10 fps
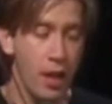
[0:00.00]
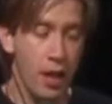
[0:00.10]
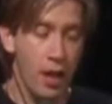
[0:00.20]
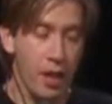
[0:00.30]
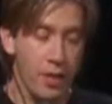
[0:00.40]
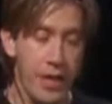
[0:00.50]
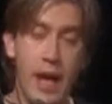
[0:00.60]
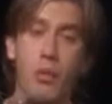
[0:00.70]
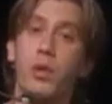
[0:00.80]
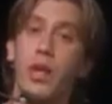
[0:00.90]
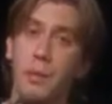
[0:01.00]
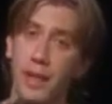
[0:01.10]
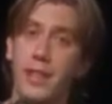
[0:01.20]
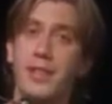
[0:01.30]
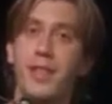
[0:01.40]
Now, we're going to play this at
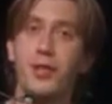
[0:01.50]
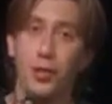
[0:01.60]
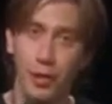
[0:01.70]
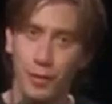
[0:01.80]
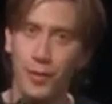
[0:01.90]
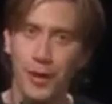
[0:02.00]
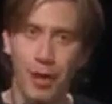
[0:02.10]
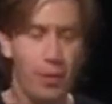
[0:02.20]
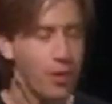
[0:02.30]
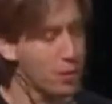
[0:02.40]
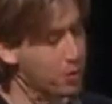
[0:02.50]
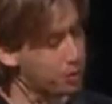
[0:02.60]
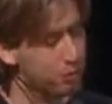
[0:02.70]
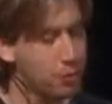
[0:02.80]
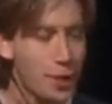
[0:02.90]
2 different tempos, like a
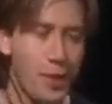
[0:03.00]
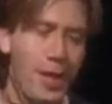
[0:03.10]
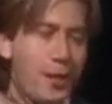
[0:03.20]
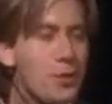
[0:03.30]
lot of the tunes we've